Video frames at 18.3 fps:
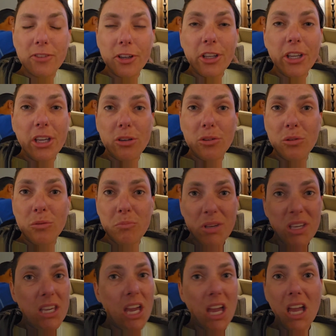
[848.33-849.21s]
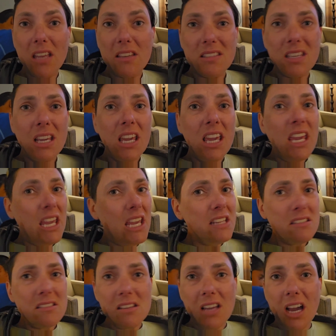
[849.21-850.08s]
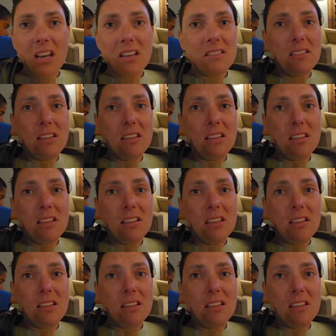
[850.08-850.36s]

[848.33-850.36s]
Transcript: for you because it's not a